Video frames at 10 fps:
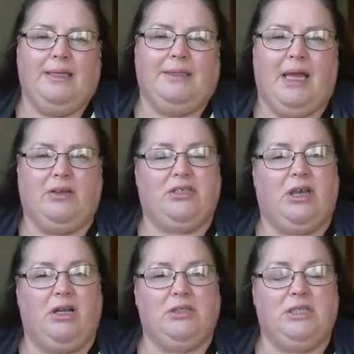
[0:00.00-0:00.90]
Now, to
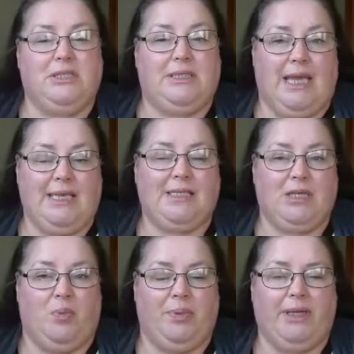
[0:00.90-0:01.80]
get on to today's
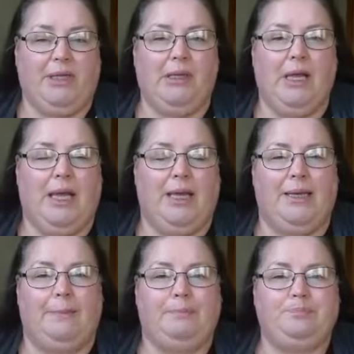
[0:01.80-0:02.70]
topic,
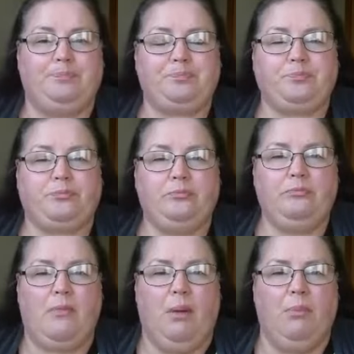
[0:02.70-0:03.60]
um,
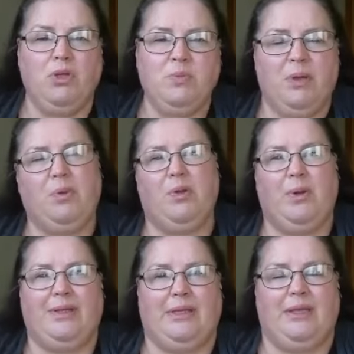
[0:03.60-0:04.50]
most people,
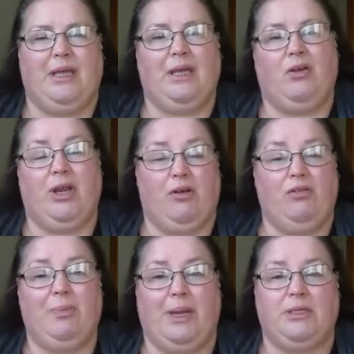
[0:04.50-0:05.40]
when they think or
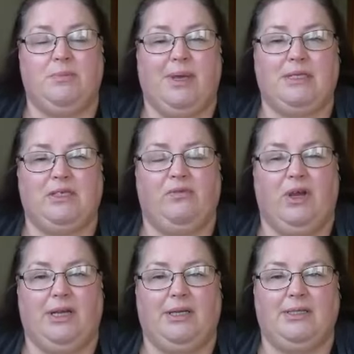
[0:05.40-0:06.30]
hear about domestic
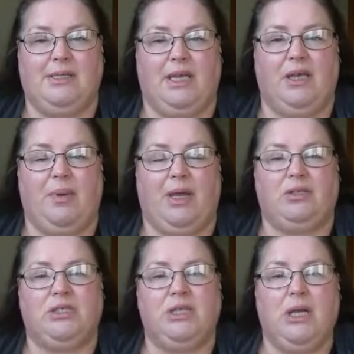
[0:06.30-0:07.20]
violence, think
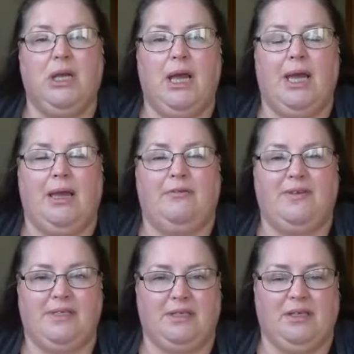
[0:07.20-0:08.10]
about uh,
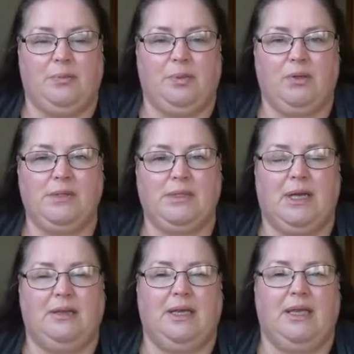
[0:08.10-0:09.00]
physical abuse
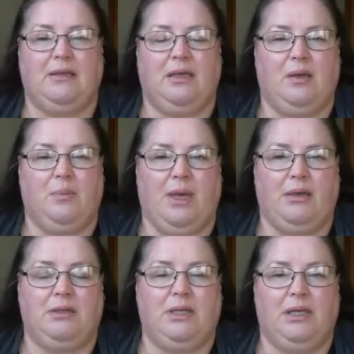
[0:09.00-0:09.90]
and they think
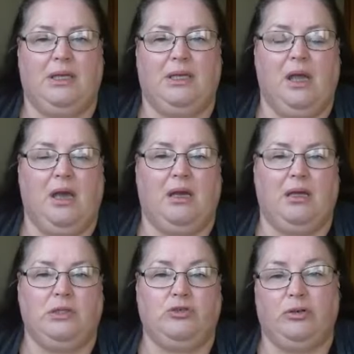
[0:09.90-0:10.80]
about the
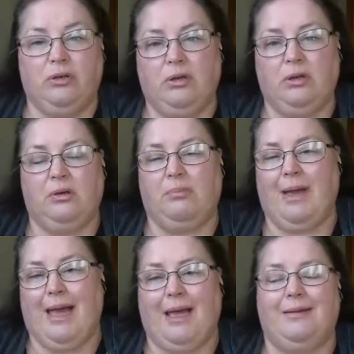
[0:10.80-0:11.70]
uh, drunk
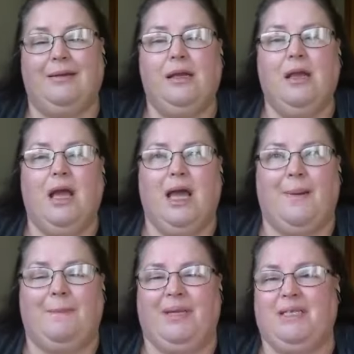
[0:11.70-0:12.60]
man
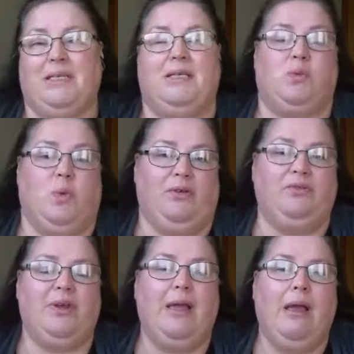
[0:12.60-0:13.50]
uh, beating his wife.